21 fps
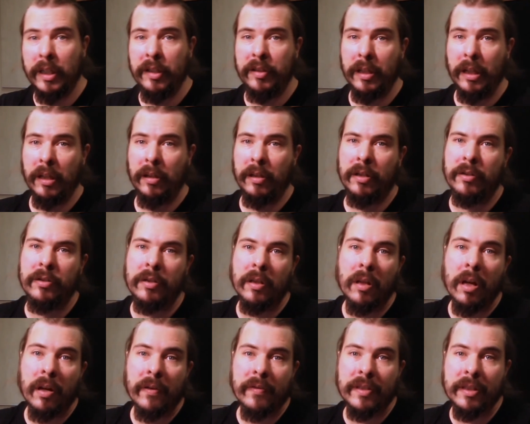see, there's a
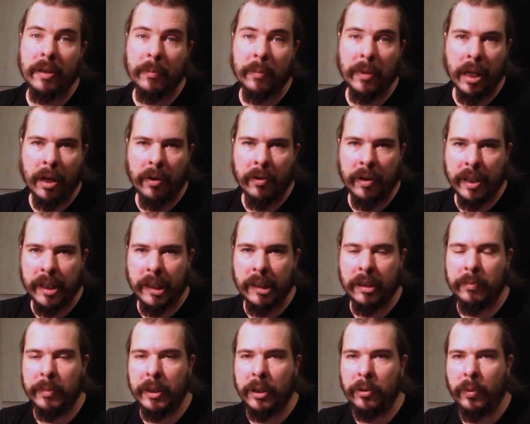lot of
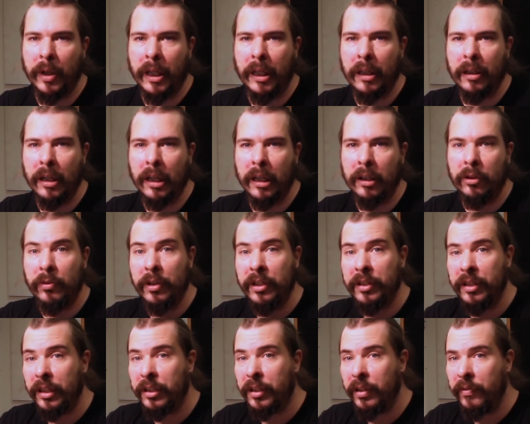similarities between
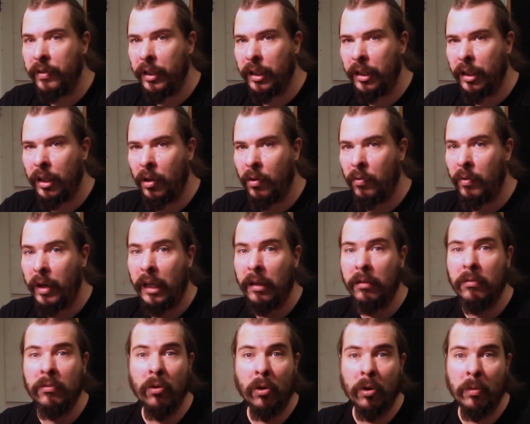360 video
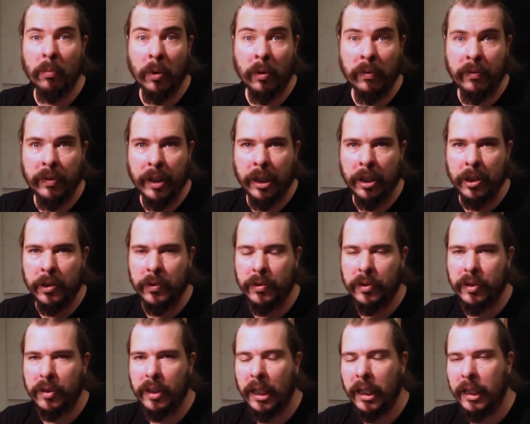and normal
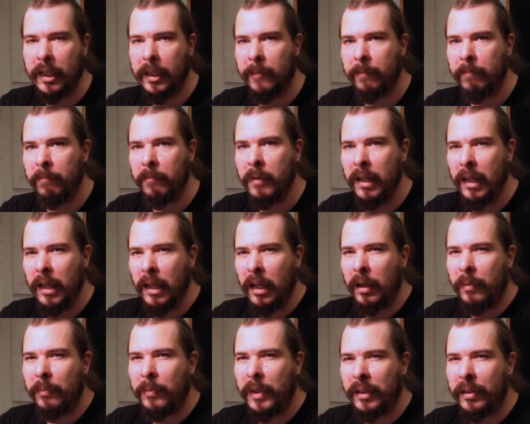videos,
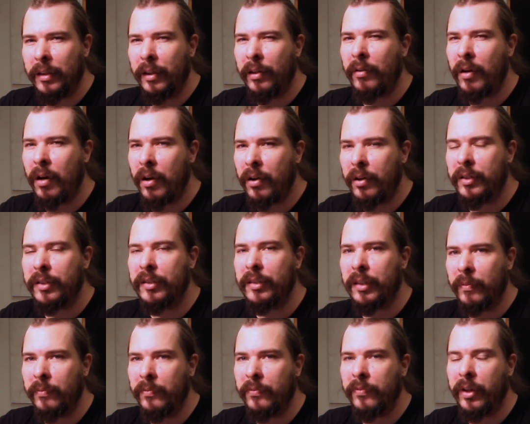but there are
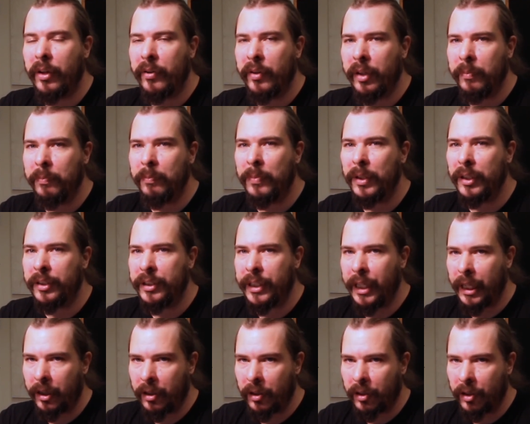some very
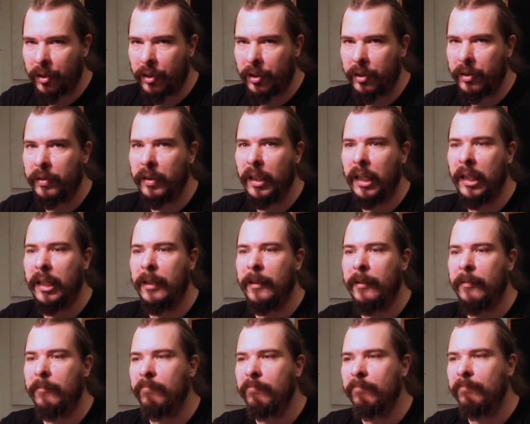particular
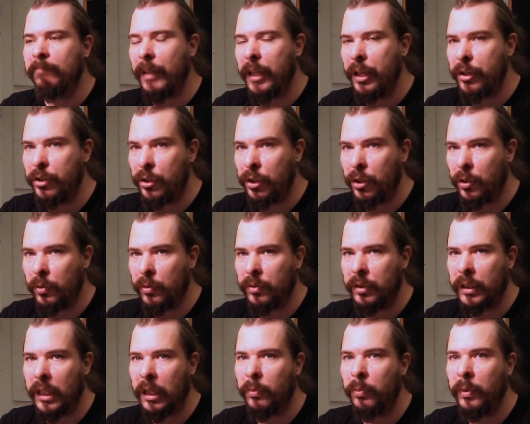
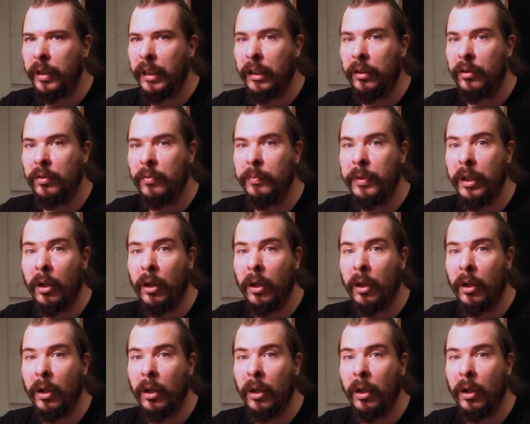issues that we need to